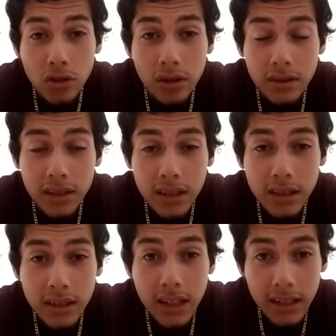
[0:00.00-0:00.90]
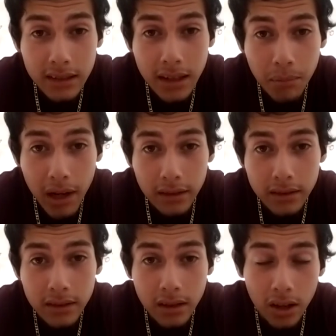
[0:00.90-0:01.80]
60
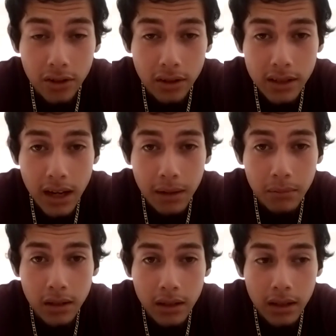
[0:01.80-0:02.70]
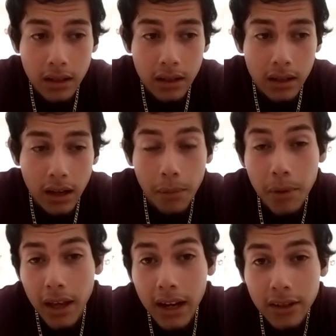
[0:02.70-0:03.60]
months on your time. I
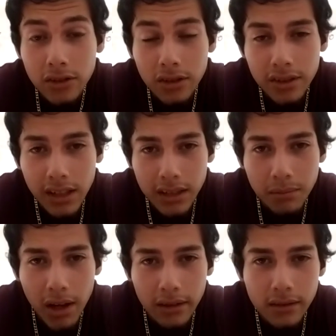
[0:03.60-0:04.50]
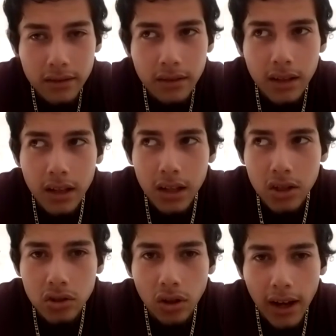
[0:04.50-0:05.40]
mean, an extra 6 months.
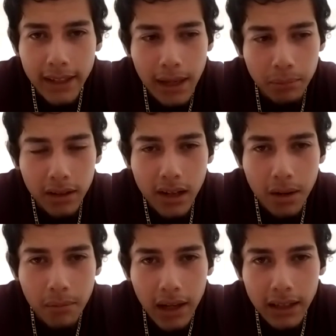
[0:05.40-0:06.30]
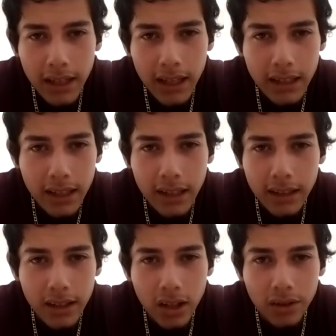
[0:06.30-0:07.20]
So I kept it there on my leg,
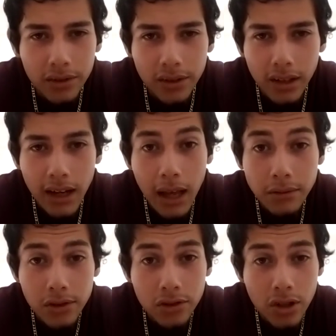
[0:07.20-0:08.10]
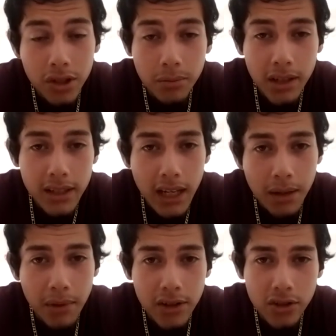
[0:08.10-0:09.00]
and you know, the cops were searching me,
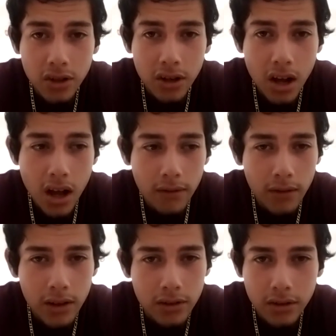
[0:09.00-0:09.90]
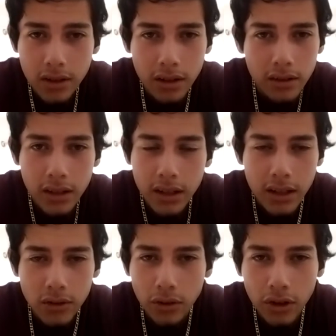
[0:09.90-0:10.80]
taking my shirt off, and you know,
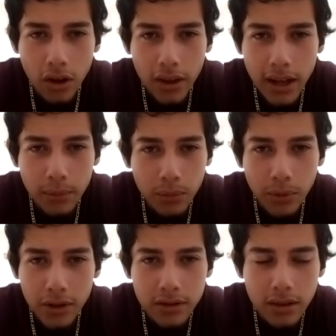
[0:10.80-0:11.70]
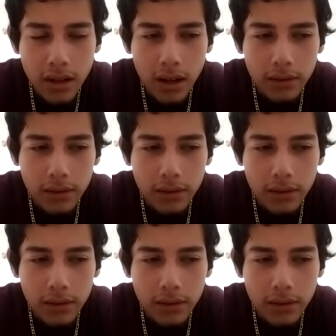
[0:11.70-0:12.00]
doing all that weird stuff.